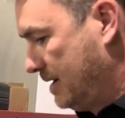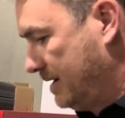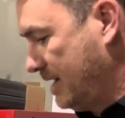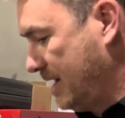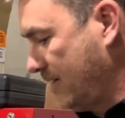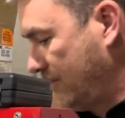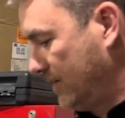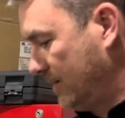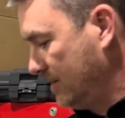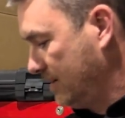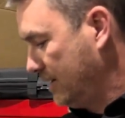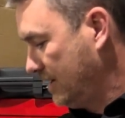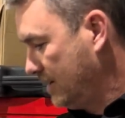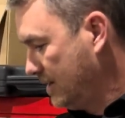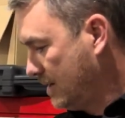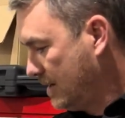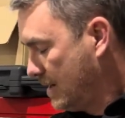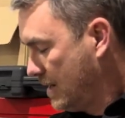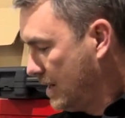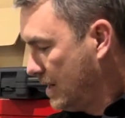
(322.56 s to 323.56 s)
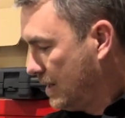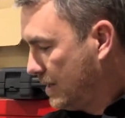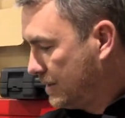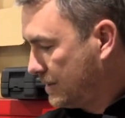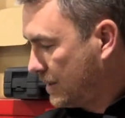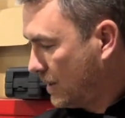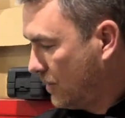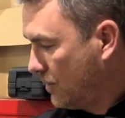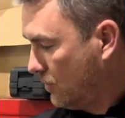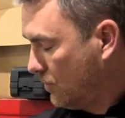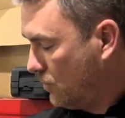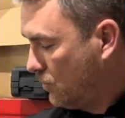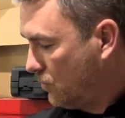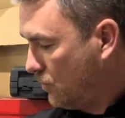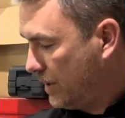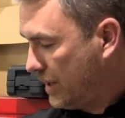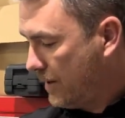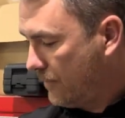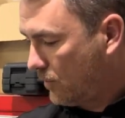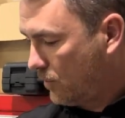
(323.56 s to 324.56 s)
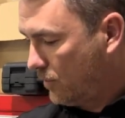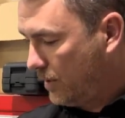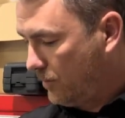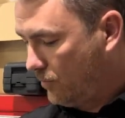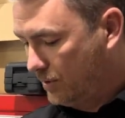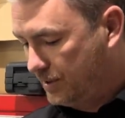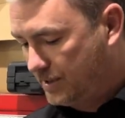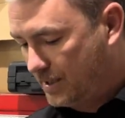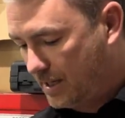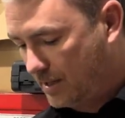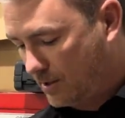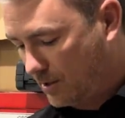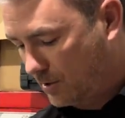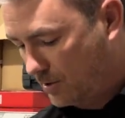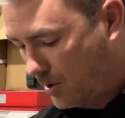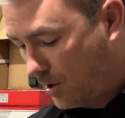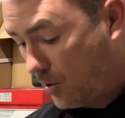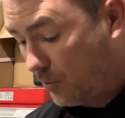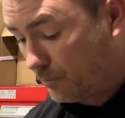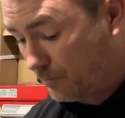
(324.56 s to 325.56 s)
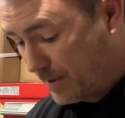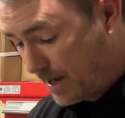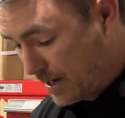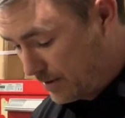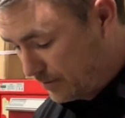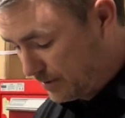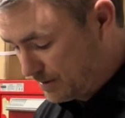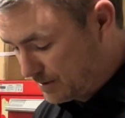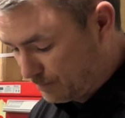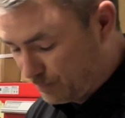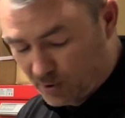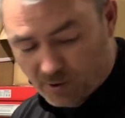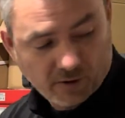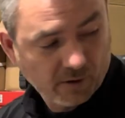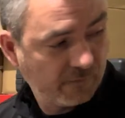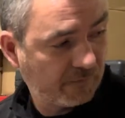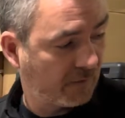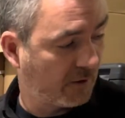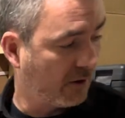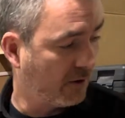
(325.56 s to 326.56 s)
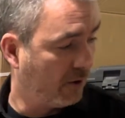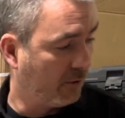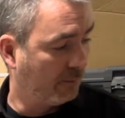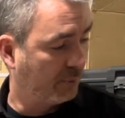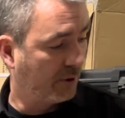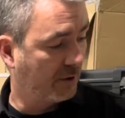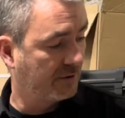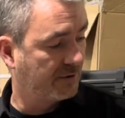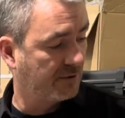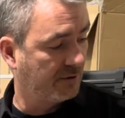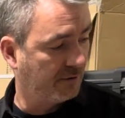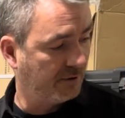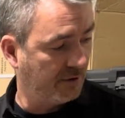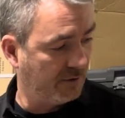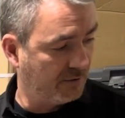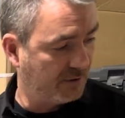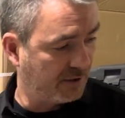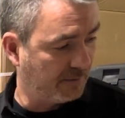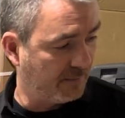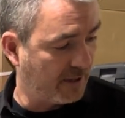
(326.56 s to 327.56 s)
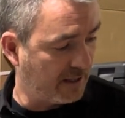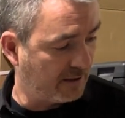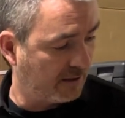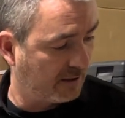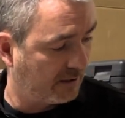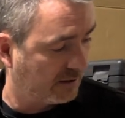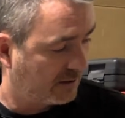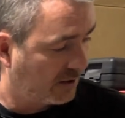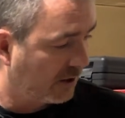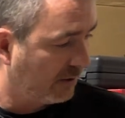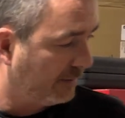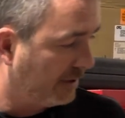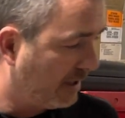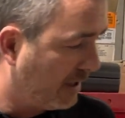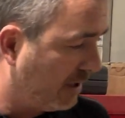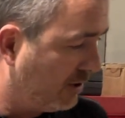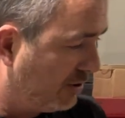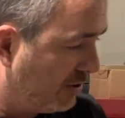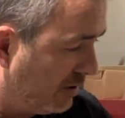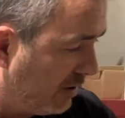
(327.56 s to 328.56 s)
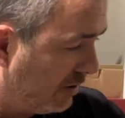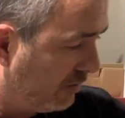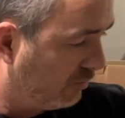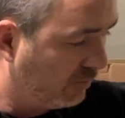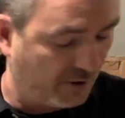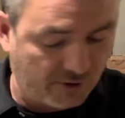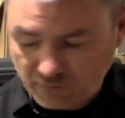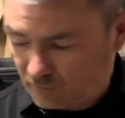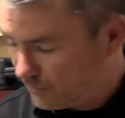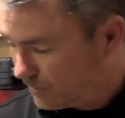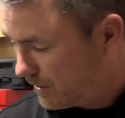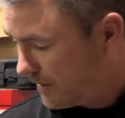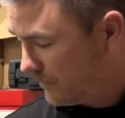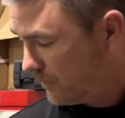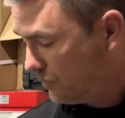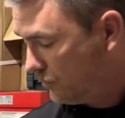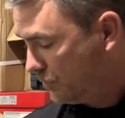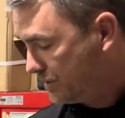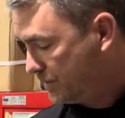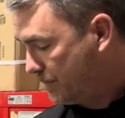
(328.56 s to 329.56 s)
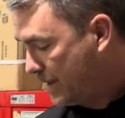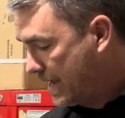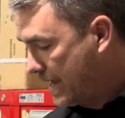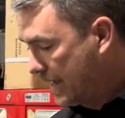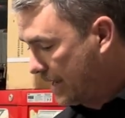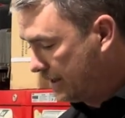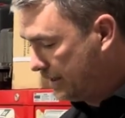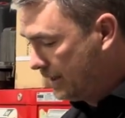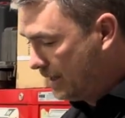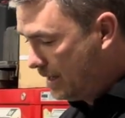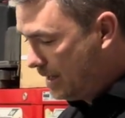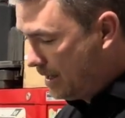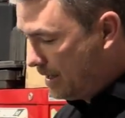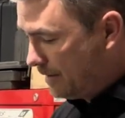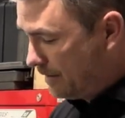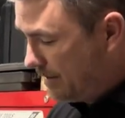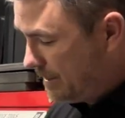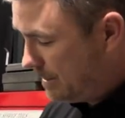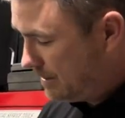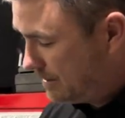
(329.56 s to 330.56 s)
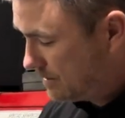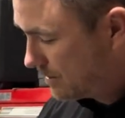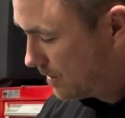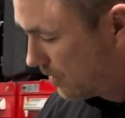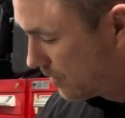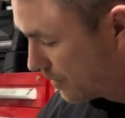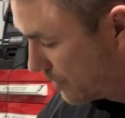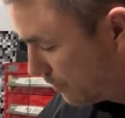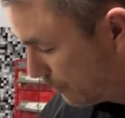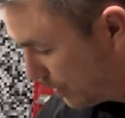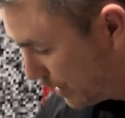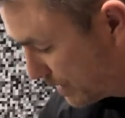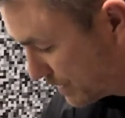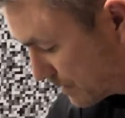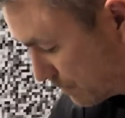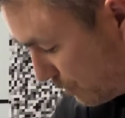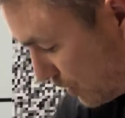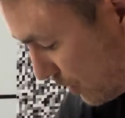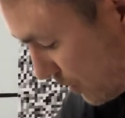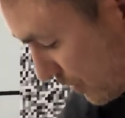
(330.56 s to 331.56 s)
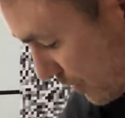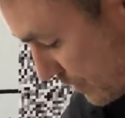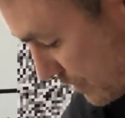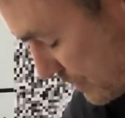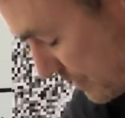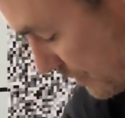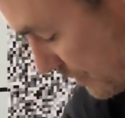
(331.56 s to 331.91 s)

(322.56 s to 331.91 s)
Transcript: Definitely. So whenever we would take our own batteries apart for our own personal use and make the determination on which one of them was bad, these are the bus bars